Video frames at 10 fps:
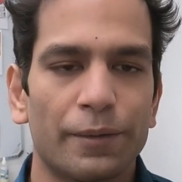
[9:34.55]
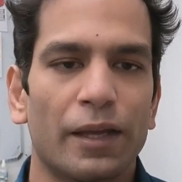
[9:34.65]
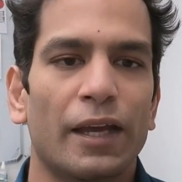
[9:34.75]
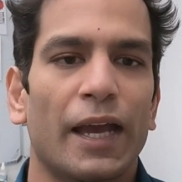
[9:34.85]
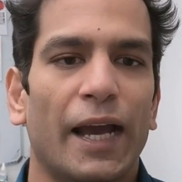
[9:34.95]

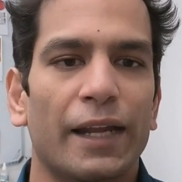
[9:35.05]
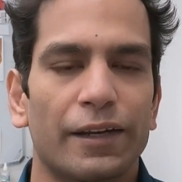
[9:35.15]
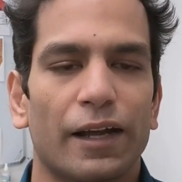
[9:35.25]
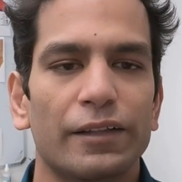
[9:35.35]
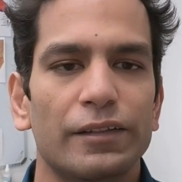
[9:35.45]
and
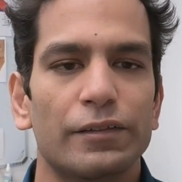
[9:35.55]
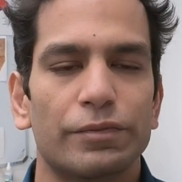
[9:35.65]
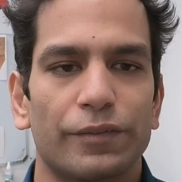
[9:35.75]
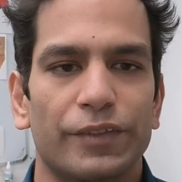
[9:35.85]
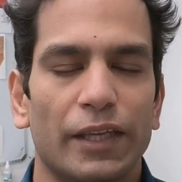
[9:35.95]

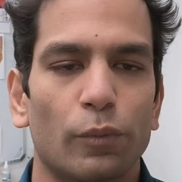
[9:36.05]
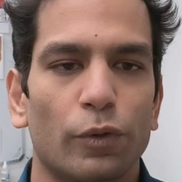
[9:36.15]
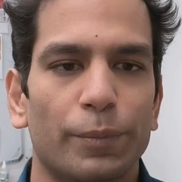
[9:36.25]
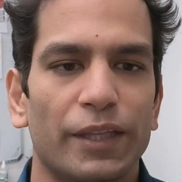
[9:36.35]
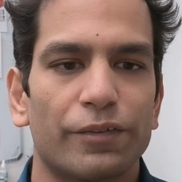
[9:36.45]
1950 would be the
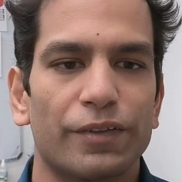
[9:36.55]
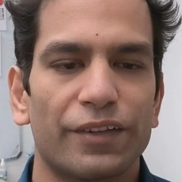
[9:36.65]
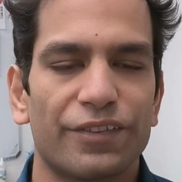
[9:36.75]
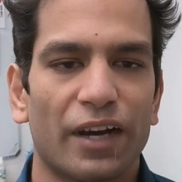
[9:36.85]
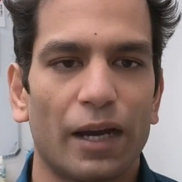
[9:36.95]
first
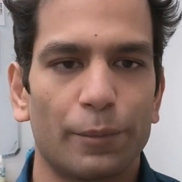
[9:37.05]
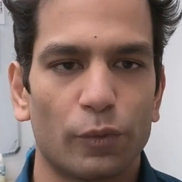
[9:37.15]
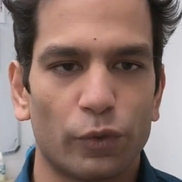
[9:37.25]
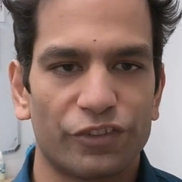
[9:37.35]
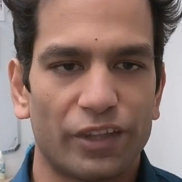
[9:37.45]
time in which
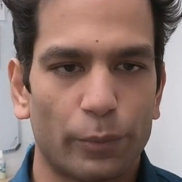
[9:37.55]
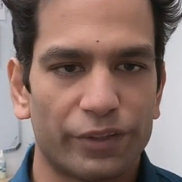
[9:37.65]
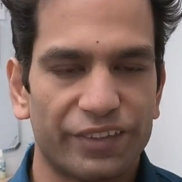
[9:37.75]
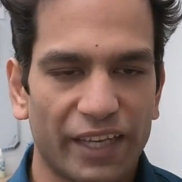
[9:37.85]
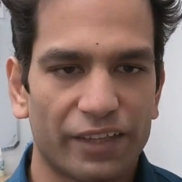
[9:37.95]
they would
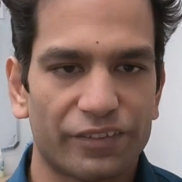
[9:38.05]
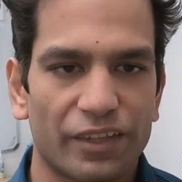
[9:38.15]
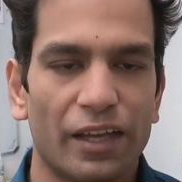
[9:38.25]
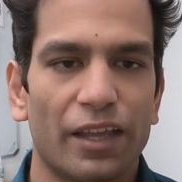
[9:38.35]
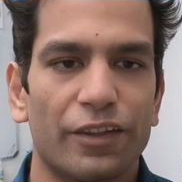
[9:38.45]
test
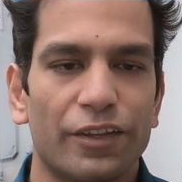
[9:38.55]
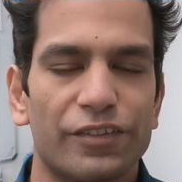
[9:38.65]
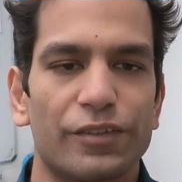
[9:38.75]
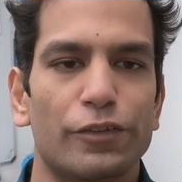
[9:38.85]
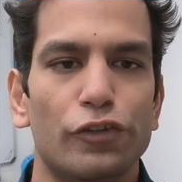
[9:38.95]
this
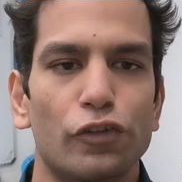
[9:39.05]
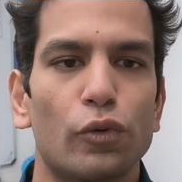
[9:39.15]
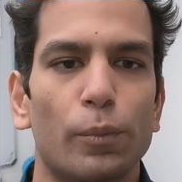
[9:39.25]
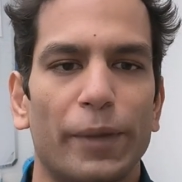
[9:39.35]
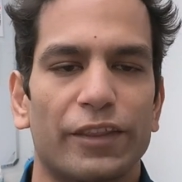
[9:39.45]
new
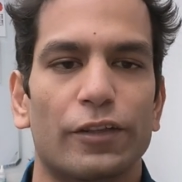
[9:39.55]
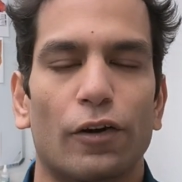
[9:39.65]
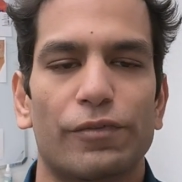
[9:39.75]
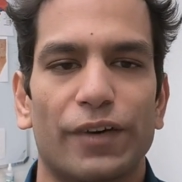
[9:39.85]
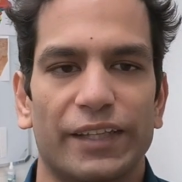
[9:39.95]
method of
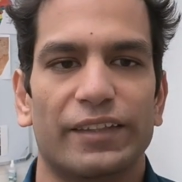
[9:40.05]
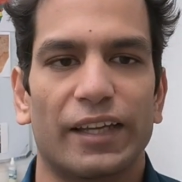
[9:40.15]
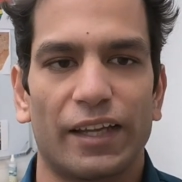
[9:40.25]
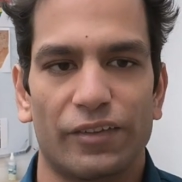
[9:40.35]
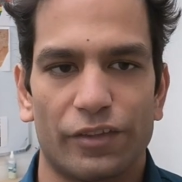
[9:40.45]
fighting against
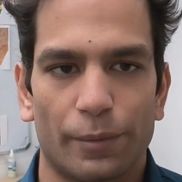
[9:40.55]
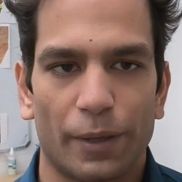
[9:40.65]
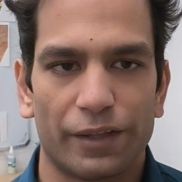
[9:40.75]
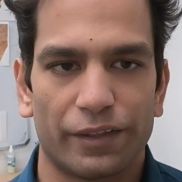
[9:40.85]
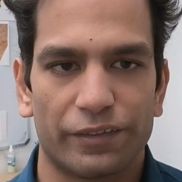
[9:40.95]
the
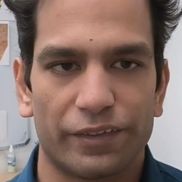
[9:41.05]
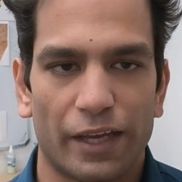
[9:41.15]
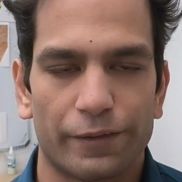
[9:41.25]
apartheid state.